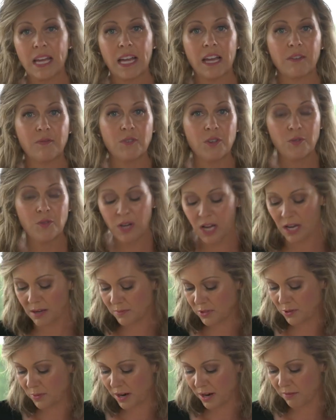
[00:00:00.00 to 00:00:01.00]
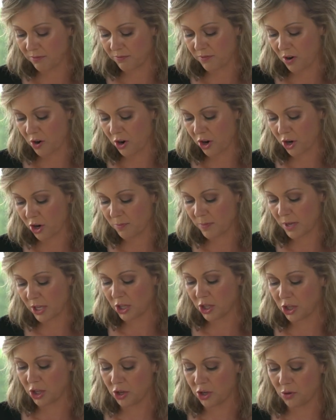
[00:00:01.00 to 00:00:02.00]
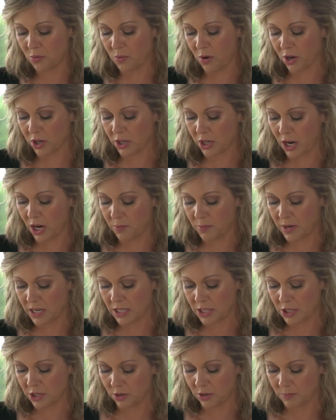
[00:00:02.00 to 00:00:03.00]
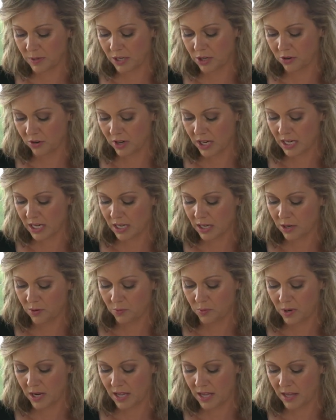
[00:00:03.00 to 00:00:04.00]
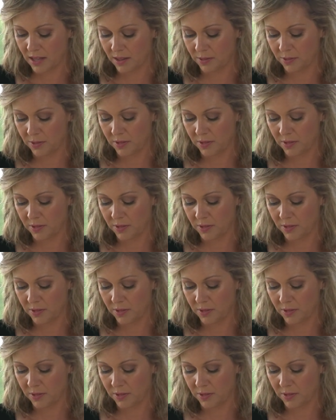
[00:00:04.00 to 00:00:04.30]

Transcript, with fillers: If you come to our farm, you are going to be greeted with